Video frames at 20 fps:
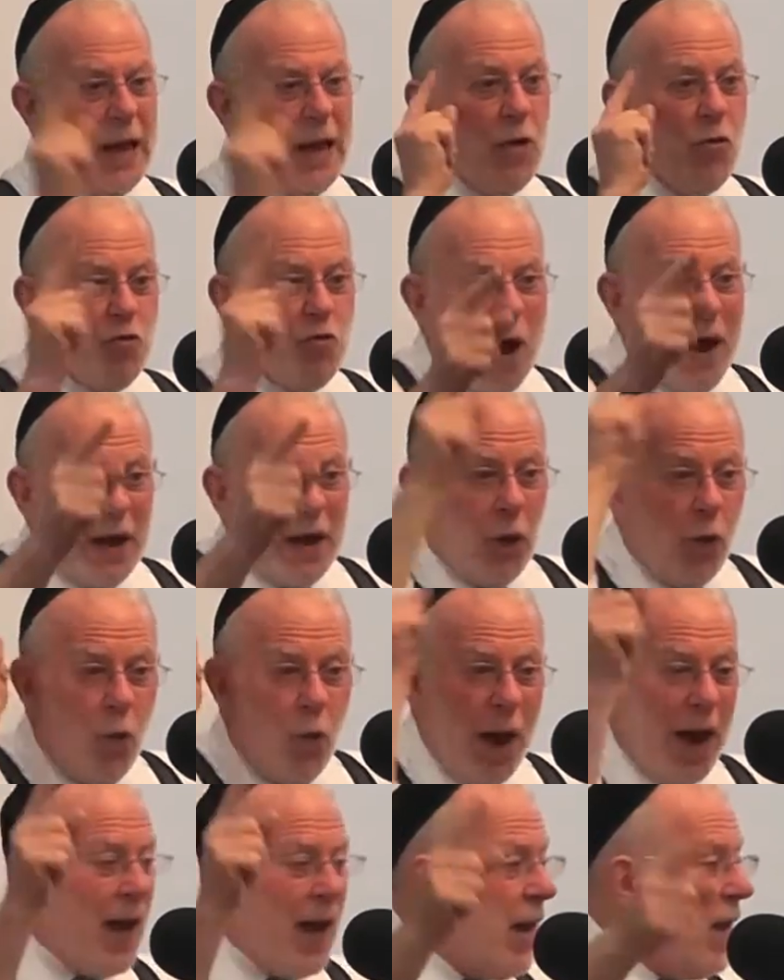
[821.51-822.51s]
and right
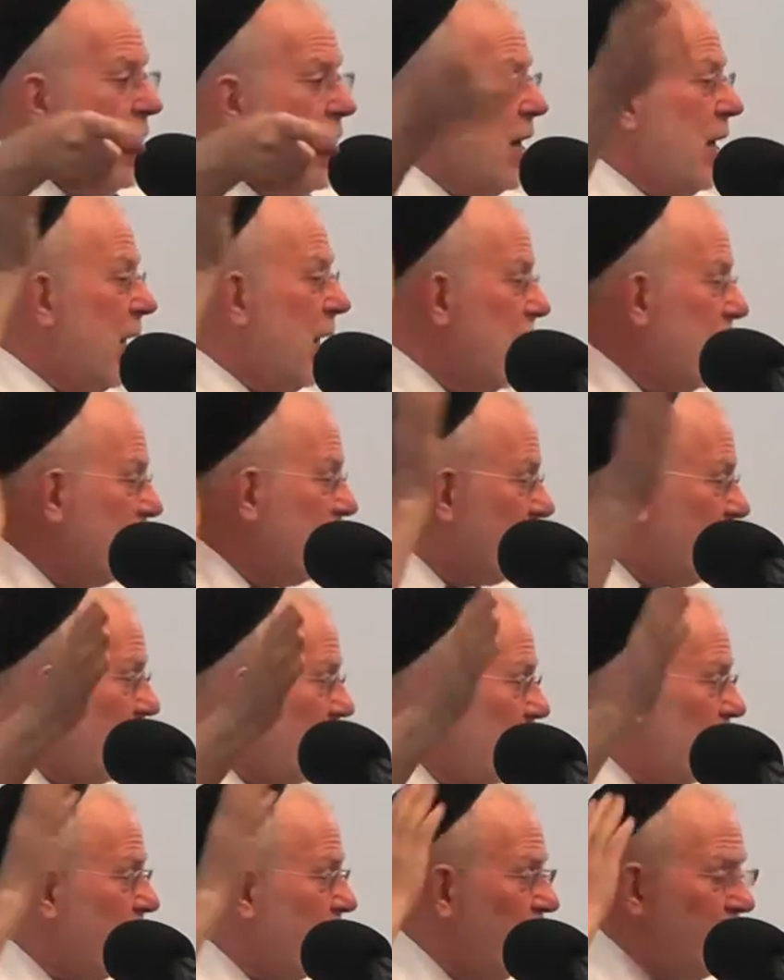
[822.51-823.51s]
away he
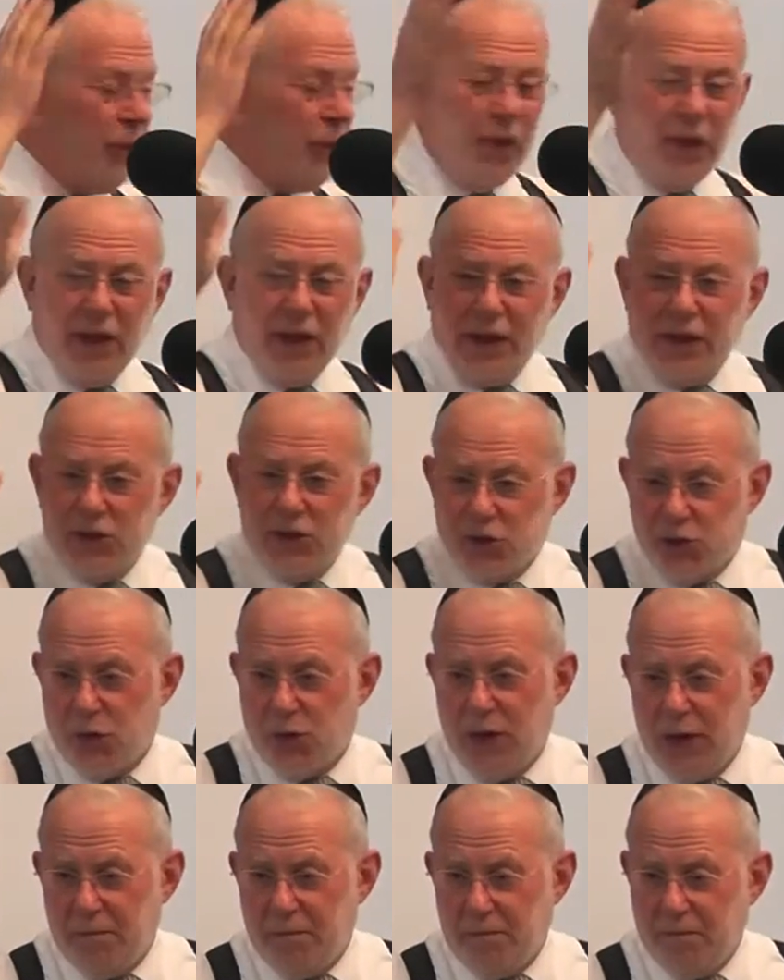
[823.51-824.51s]
started fulfilling his
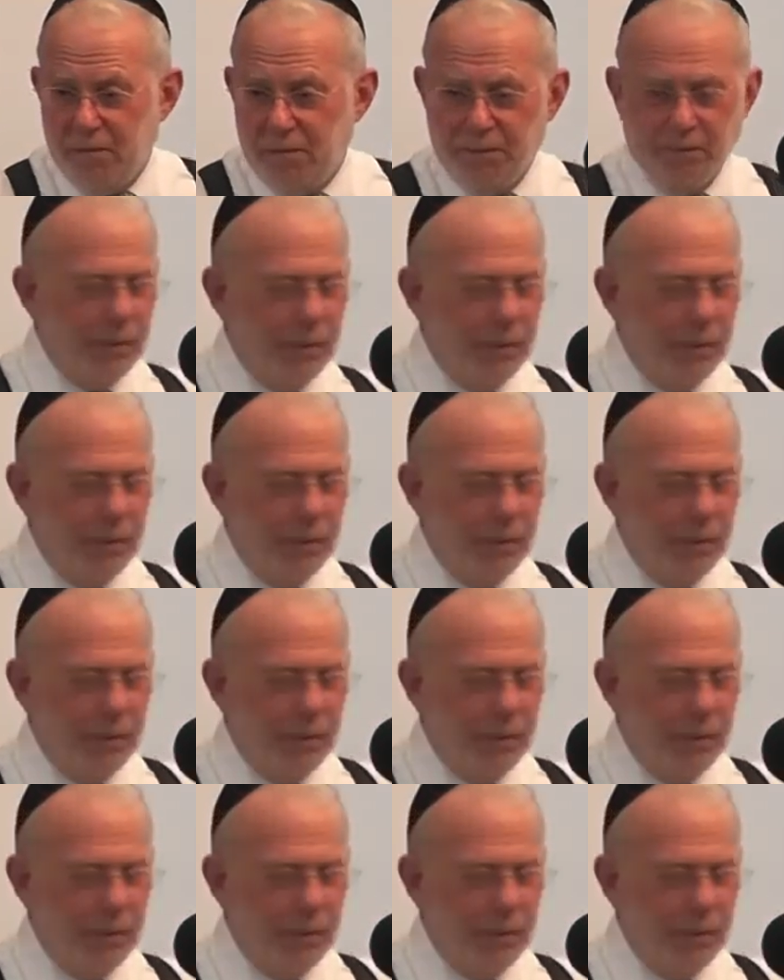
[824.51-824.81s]
dream.